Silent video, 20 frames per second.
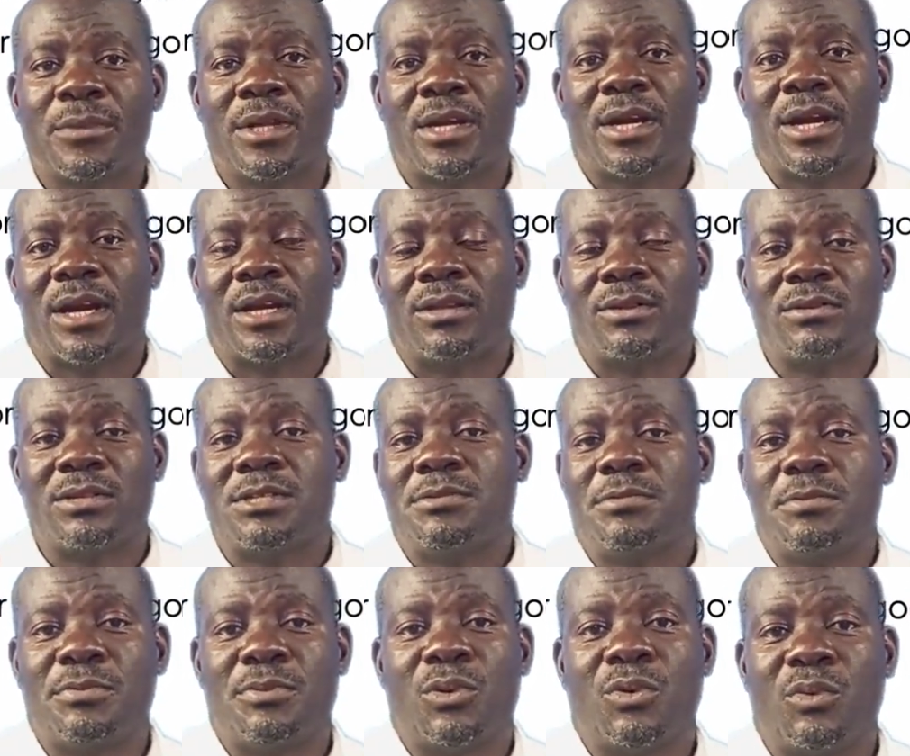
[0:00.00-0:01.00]
And those
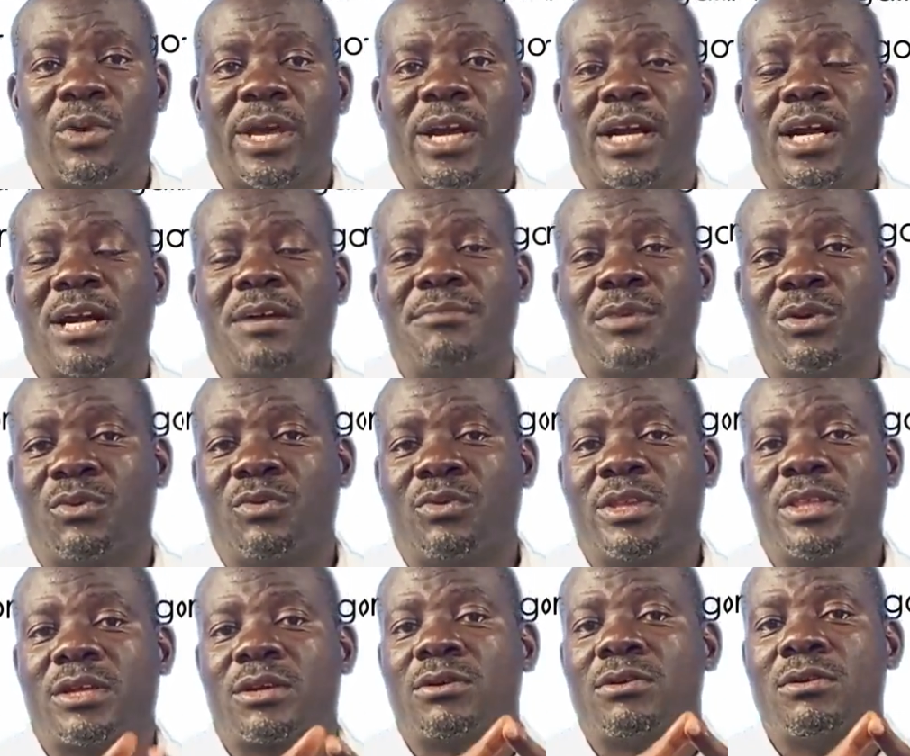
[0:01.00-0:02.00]
people were coming
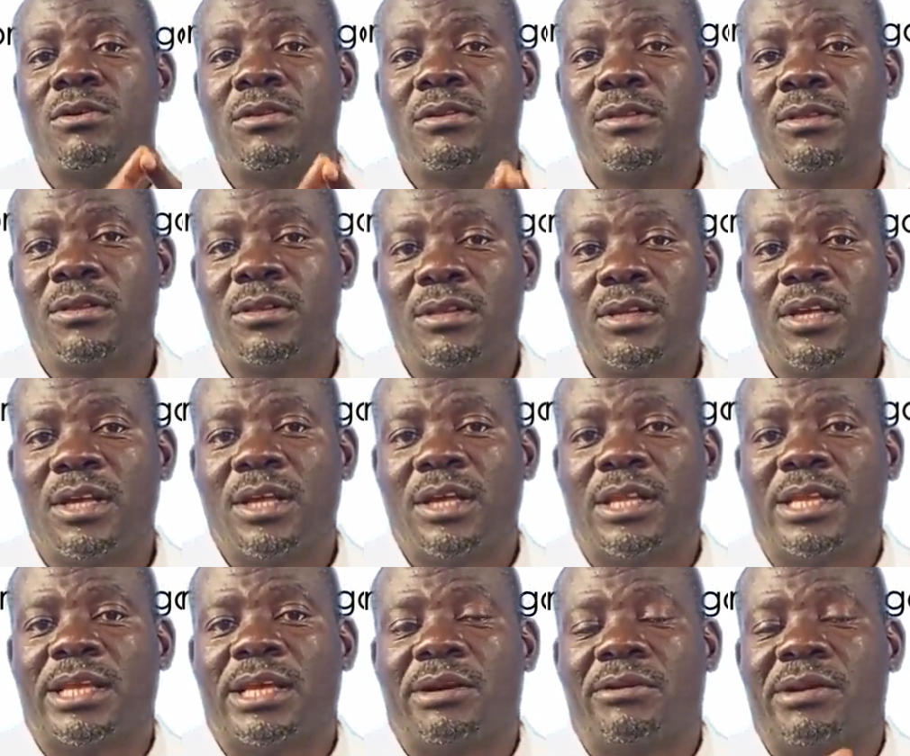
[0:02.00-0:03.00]
with cloth,
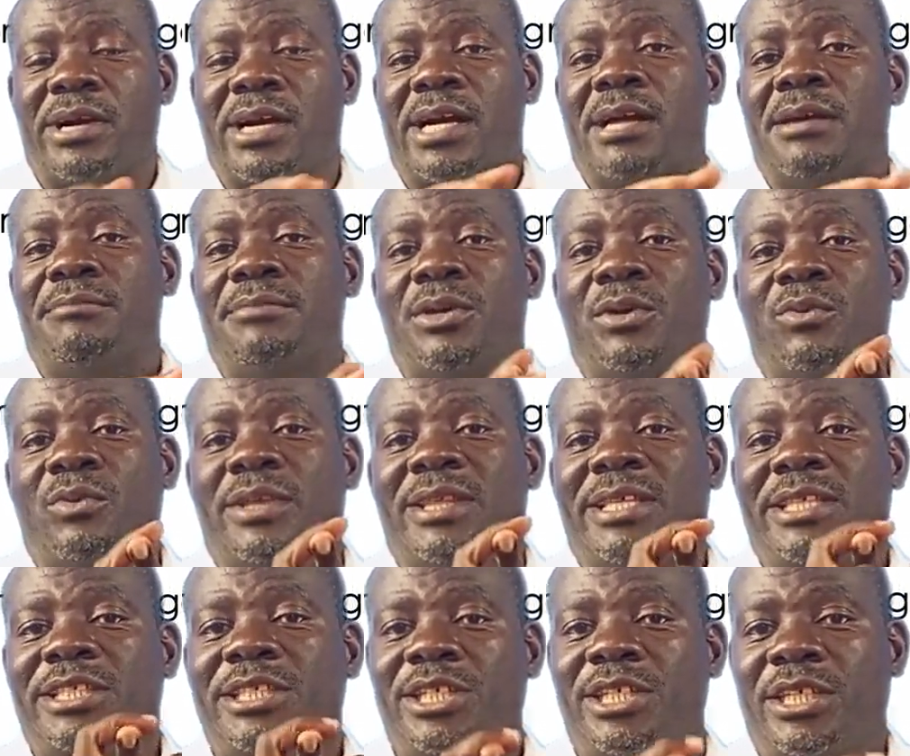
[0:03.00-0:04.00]
they were coming
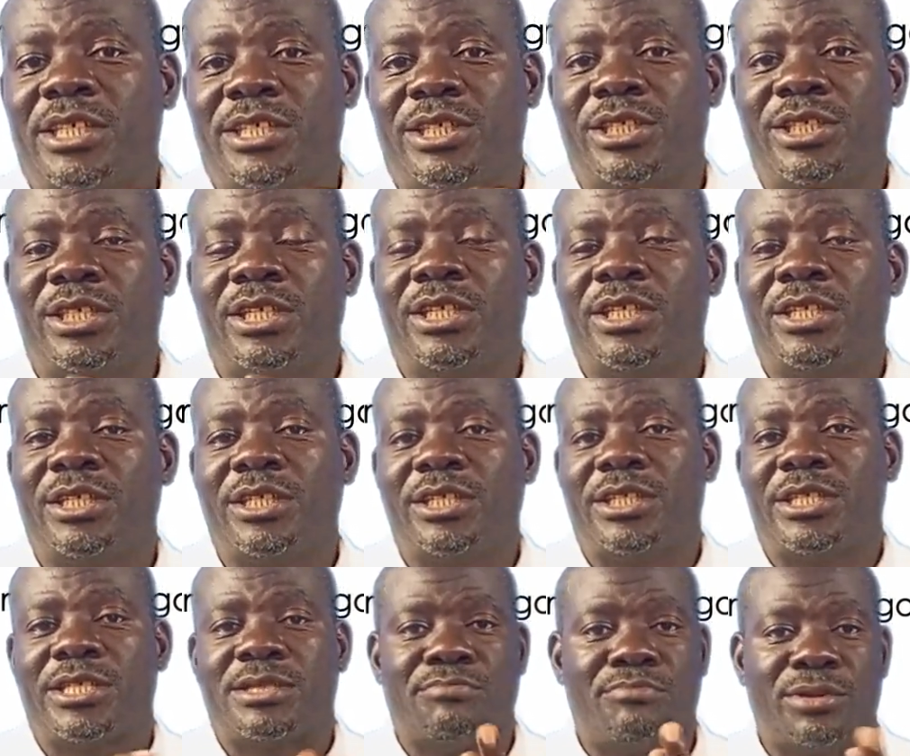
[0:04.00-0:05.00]
with gin. Gin
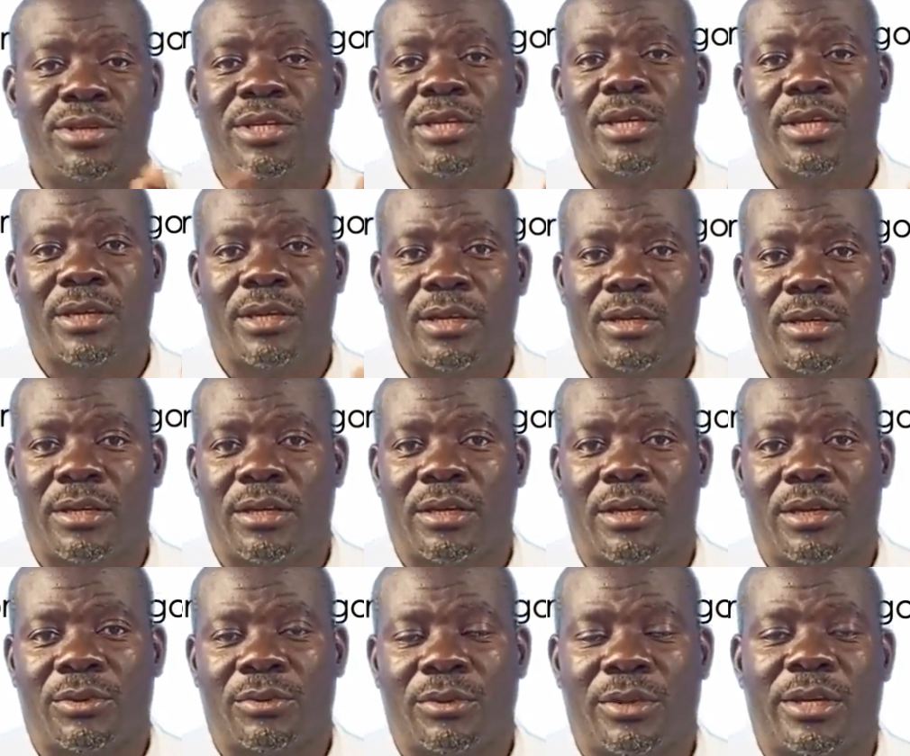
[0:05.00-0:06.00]
is beer,
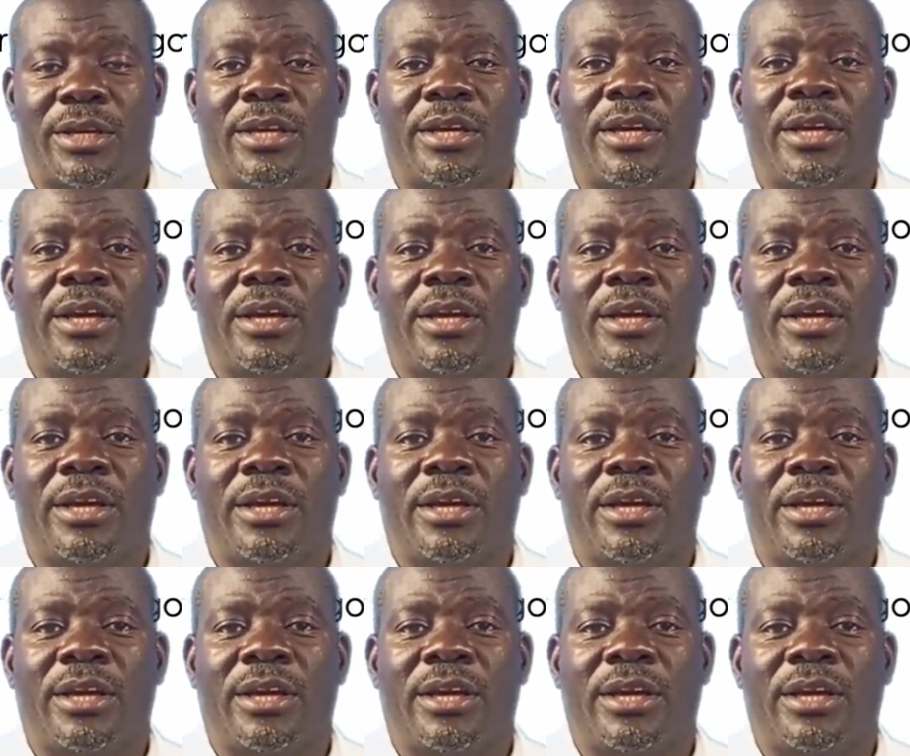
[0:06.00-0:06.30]
anyway.